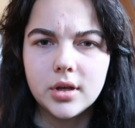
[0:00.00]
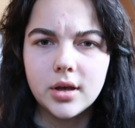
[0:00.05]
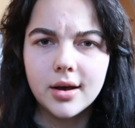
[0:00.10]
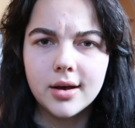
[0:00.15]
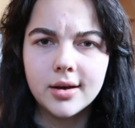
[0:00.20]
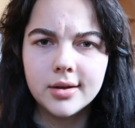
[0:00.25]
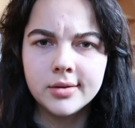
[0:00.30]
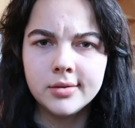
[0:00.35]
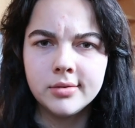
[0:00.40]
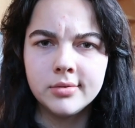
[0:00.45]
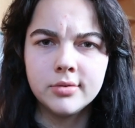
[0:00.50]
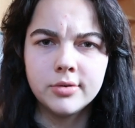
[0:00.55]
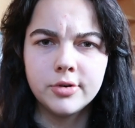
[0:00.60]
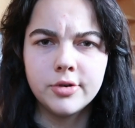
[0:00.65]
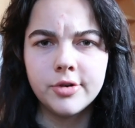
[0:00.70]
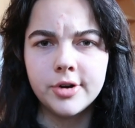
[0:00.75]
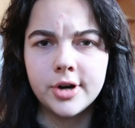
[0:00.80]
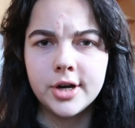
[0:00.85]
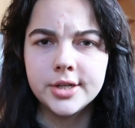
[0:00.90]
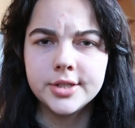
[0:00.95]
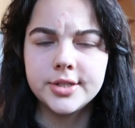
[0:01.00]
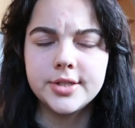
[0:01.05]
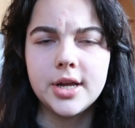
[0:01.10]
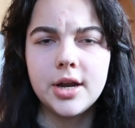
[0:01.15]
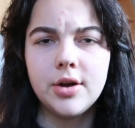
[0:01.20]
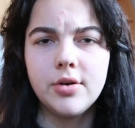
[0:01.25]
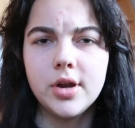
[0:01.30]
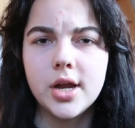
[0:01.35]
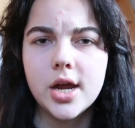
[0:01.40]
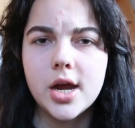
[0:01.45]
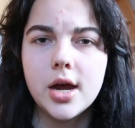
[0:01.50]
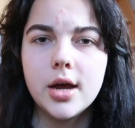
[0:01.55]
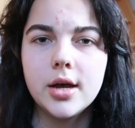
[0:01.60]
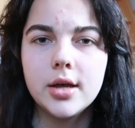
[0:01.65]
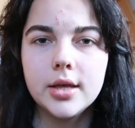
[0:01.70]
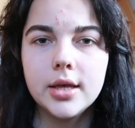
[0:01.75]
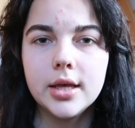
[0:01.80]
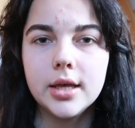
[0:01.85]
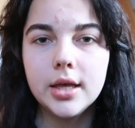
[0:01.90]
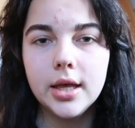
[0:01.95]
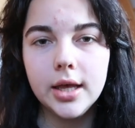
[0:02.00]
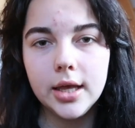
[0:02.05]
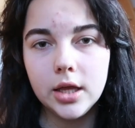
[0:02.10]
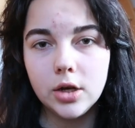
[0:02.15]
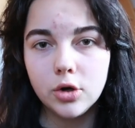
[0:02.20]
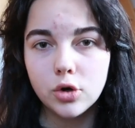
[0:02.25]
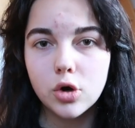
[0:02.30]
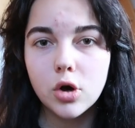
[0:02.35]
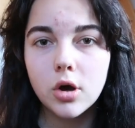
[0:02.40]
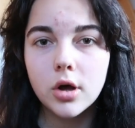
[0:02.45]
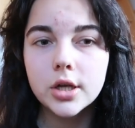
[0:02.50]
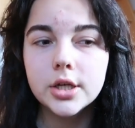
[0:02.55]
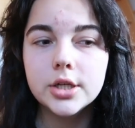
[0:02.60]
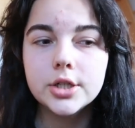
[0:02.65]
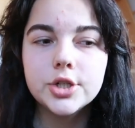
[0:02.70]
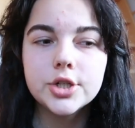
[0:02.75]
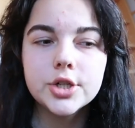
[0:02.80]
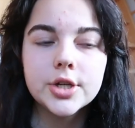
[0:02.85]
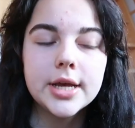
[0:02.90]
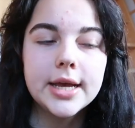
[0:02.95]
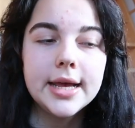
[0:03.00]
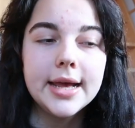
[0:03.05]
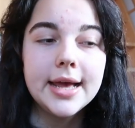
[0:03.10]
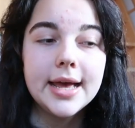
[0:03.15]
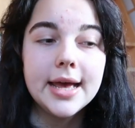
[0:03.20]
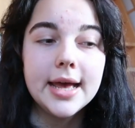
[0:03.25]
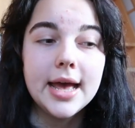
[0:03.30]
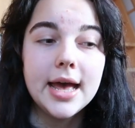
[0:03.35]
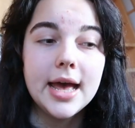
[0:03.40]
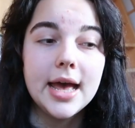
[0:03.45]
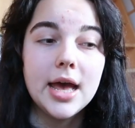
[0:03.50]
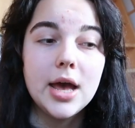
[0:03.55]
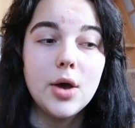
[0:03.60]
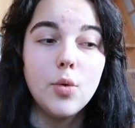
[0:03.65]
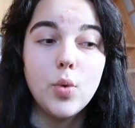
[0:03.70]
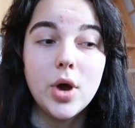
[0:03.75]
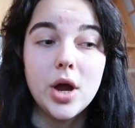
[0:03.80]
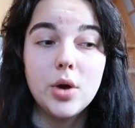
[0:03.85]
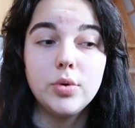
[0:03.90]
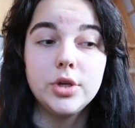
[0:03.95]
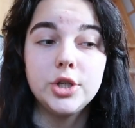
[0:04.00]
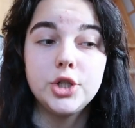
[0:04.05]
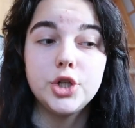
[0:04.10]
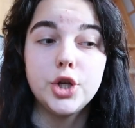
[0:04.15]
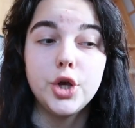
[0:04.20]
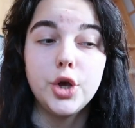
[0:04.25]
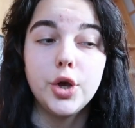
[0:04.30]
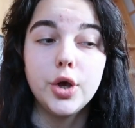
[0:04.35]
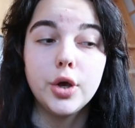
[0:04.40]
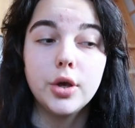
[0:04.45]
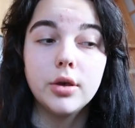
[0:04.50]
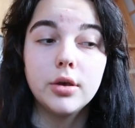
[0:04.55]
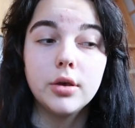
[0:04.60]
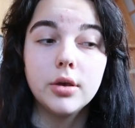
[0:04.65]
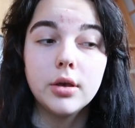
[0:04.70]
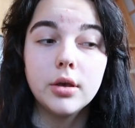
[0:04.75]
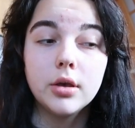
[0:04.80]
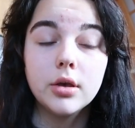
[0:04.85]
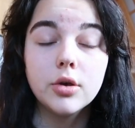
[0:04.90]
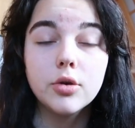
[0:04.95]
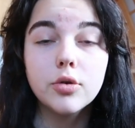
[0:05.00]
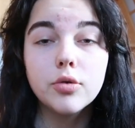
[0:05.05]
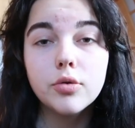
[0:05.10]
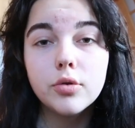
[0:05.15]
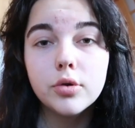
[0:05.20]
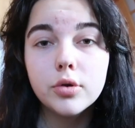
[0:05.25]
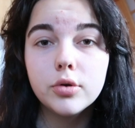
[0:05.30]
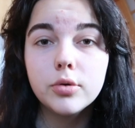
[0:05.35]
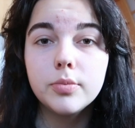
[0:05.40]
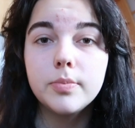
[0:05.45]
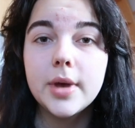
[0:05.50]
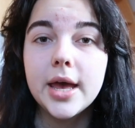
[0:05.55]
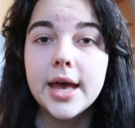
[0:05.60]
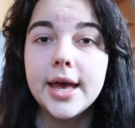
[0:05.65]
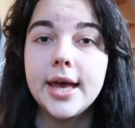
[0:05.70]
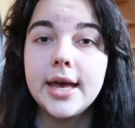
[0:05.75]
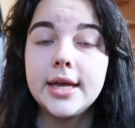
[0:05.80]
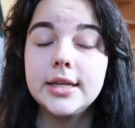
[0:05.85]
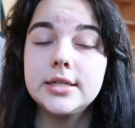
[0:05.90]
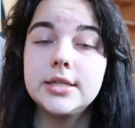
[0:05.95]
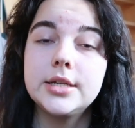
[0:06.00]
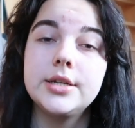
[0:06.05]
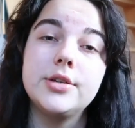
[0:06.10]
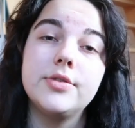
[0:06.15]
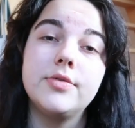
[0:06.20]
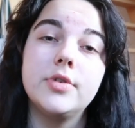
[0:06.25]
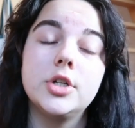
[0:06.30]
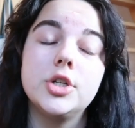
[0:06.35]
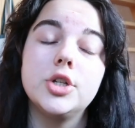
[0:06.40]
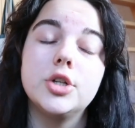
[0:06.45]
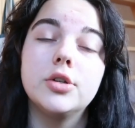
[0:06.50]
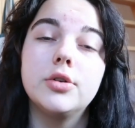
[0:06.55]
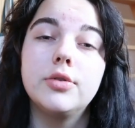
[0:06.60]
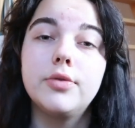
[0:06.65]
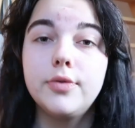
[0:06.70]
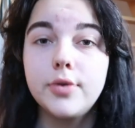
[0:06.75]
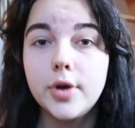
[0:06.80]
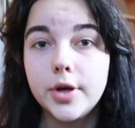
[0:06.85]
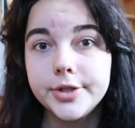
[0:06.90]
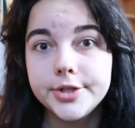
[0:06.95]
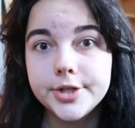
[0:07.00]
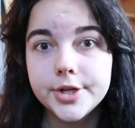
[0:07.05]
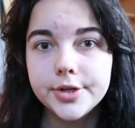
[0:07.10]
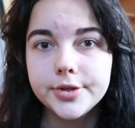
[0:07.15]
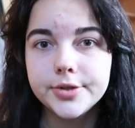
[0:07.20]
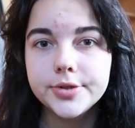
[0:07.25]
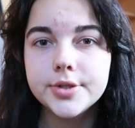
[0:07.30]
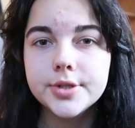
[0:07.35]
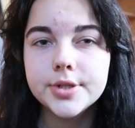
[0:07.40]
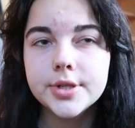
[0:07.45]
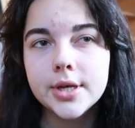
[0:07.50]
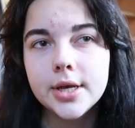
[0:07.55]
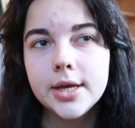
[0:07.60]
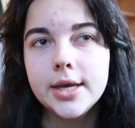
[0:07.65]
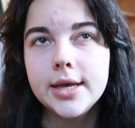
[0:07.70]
garden cross area in college, uh, where we took group and individual photos.